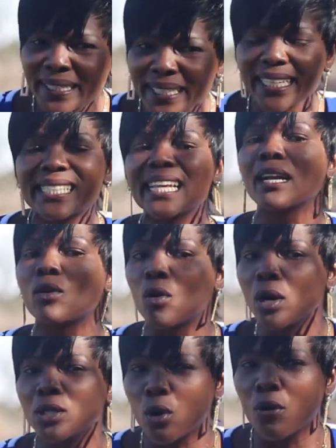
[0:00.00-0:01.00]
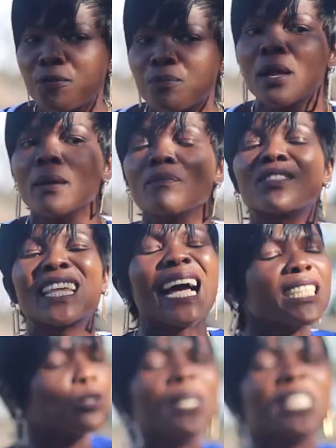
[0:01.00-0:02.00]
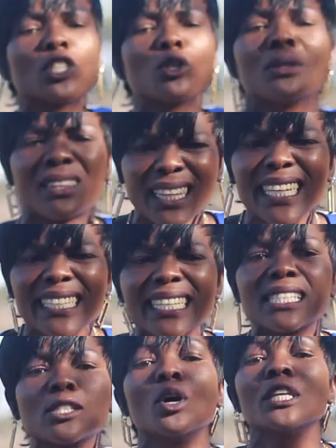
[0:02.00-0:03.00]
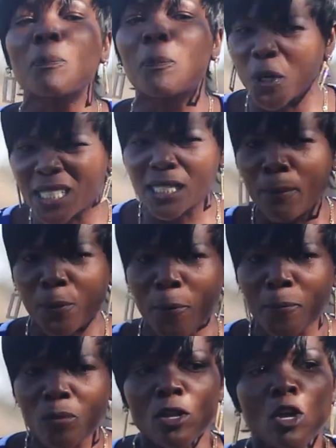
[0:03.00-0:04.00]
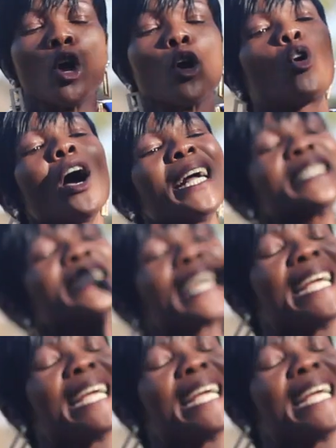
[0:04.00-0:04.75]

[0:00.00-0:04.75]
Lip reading: is a God of that which you think is not possible. God can